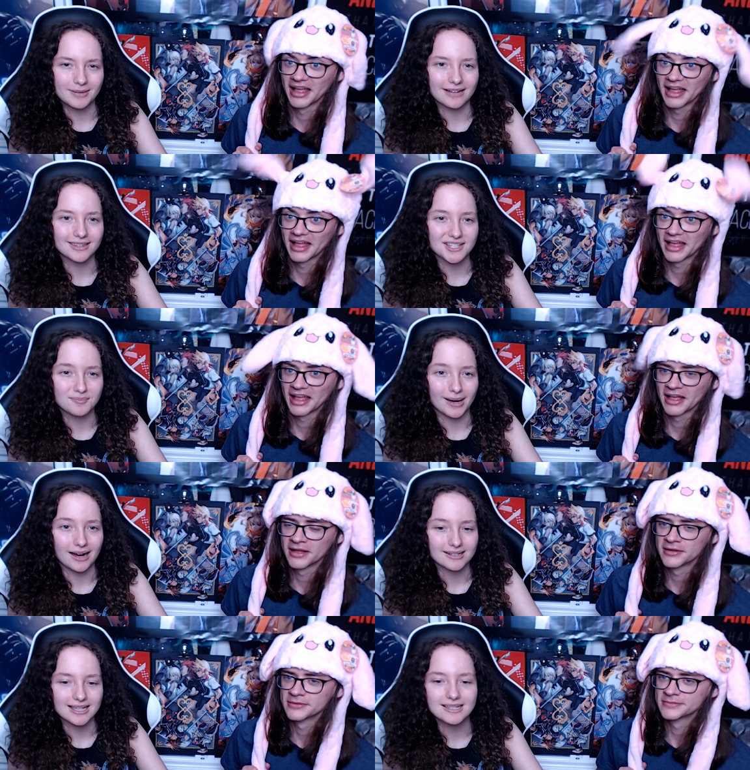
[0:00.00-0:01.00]
Speaker 1: about this
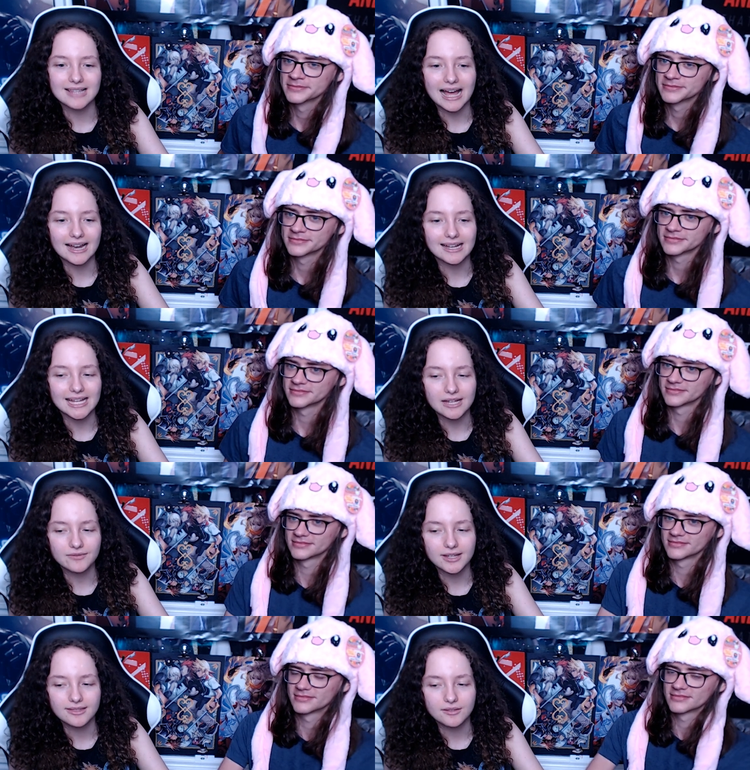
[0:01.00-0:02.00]
box is that
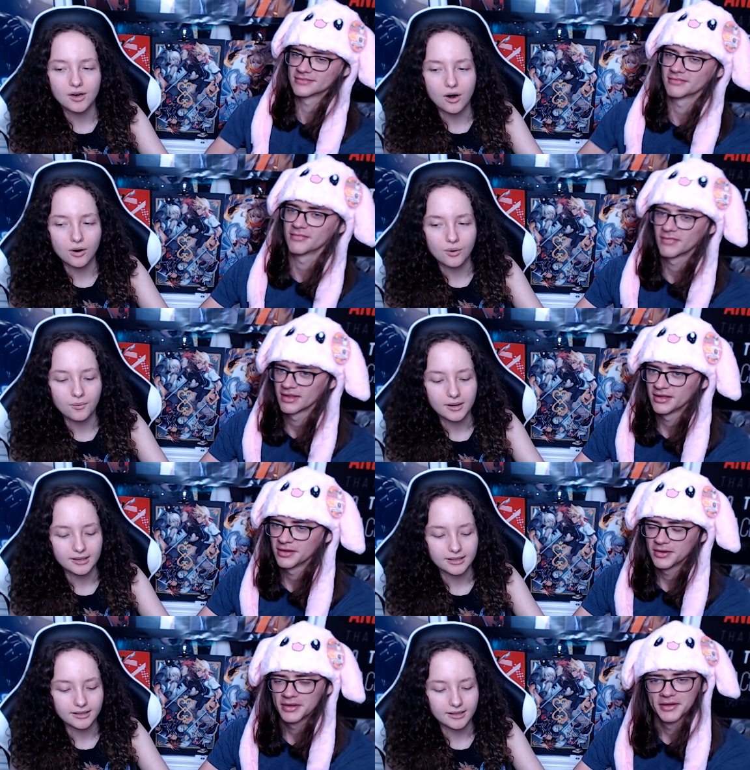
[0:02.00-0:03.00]
even though
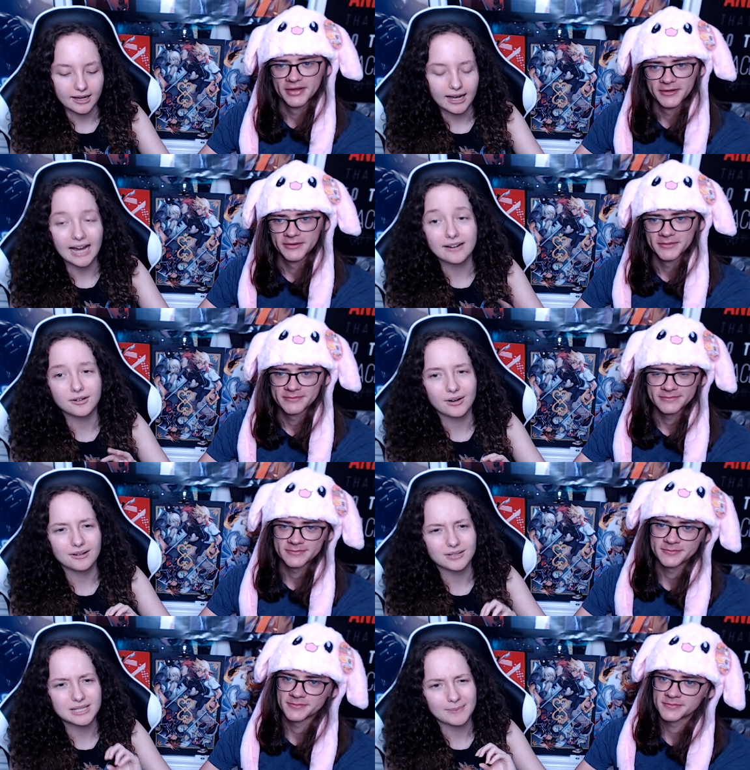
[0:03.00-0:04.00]
I don't know how
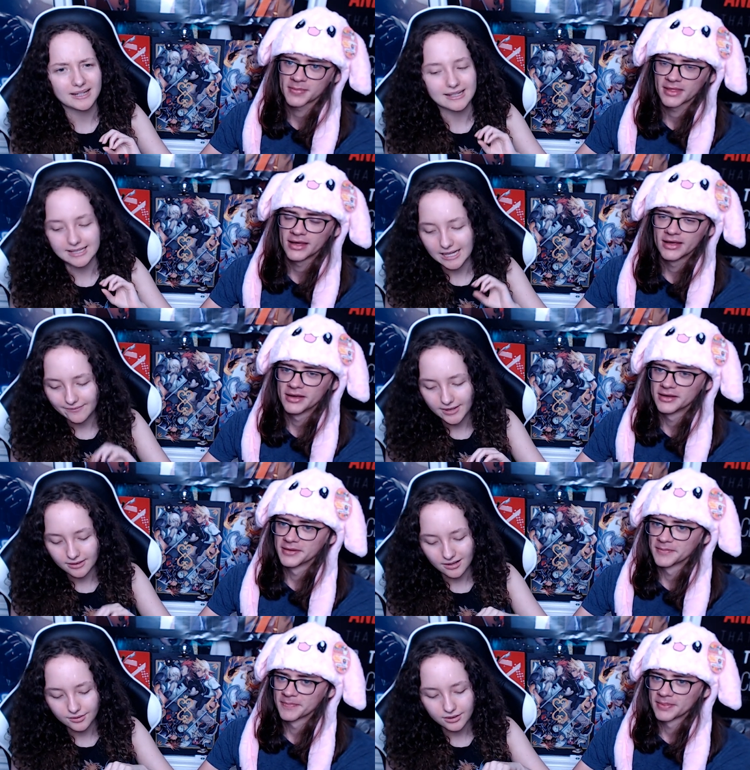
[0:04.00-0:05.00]
to explain this, even
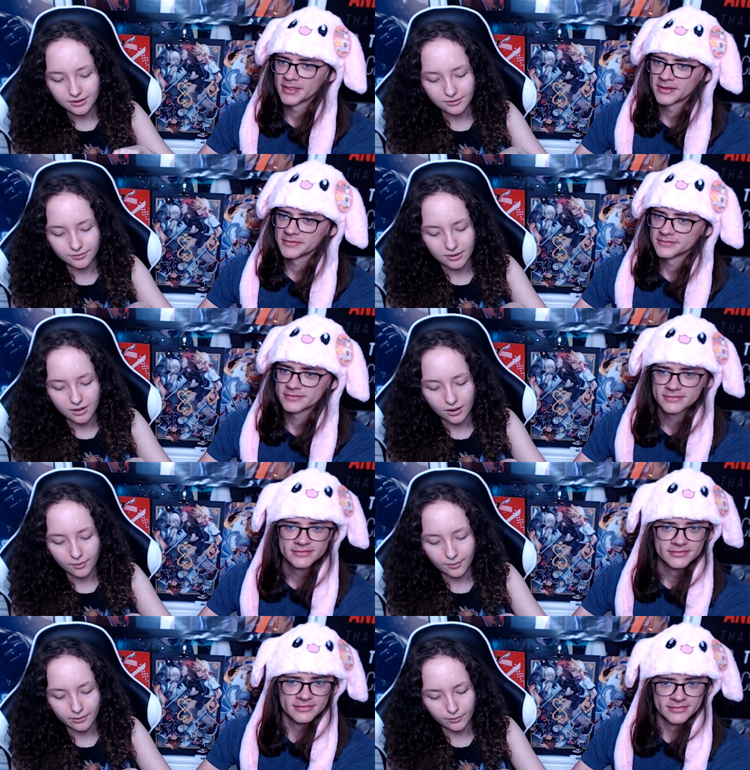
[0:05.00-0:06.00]
though you
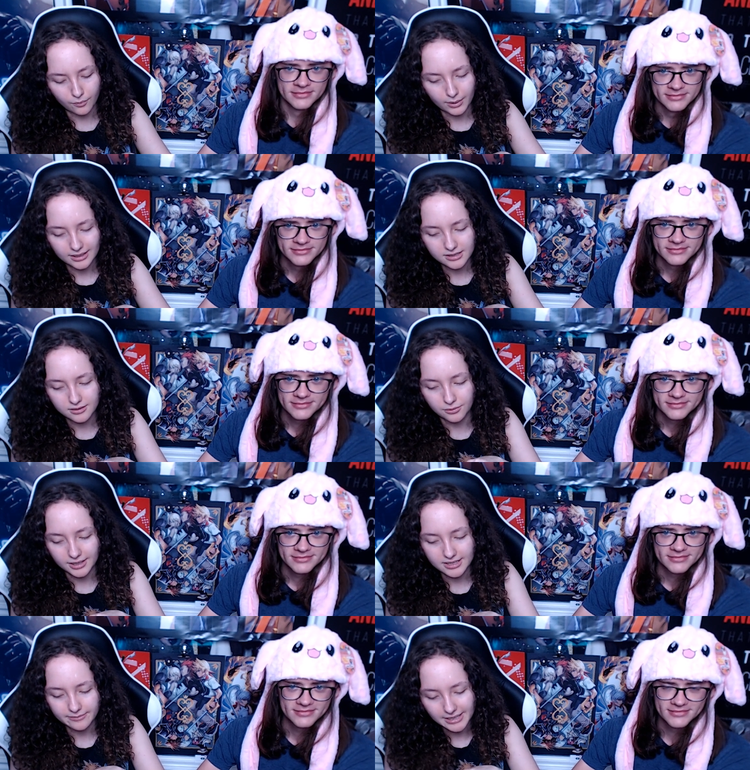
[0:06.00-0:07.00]
know what's
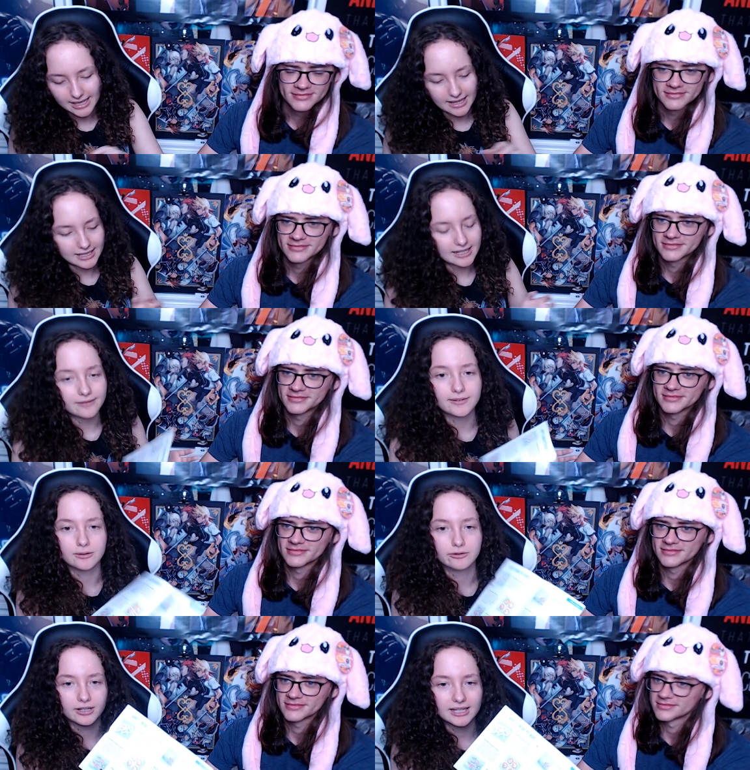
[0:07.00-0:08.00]
going to be in it if
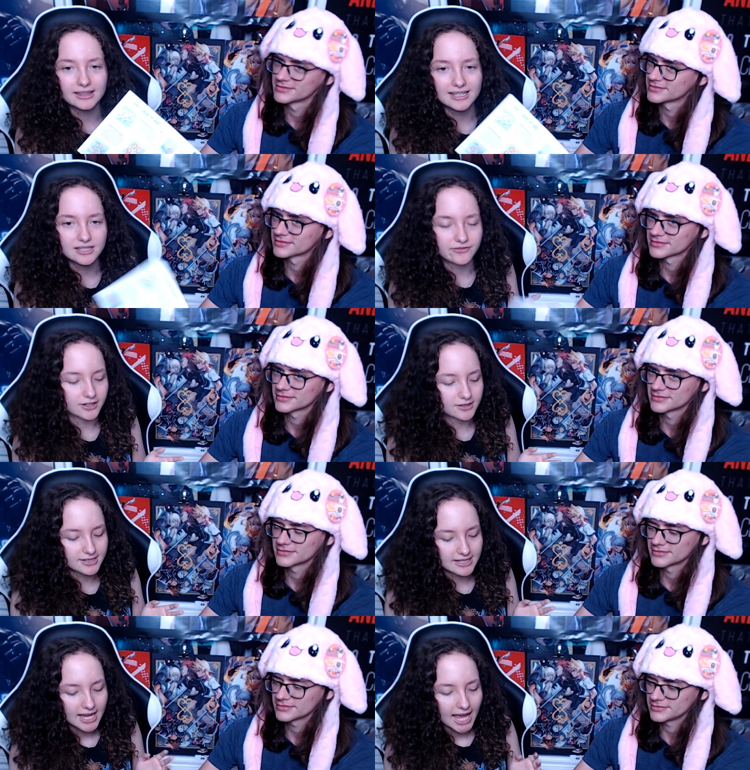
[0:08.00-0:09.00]
you look at this first,